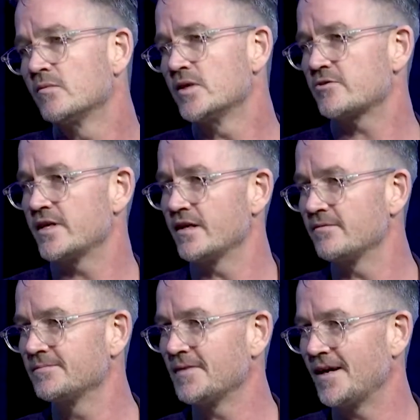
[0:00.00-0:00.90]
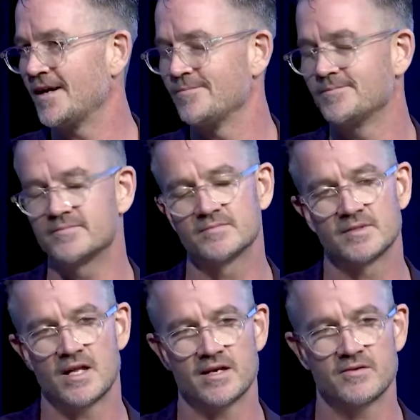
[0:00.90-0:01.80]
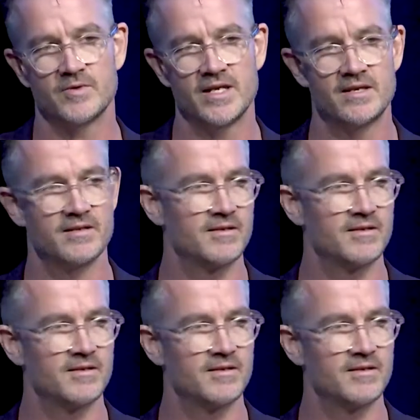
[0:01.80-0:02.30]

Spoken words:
treat it like we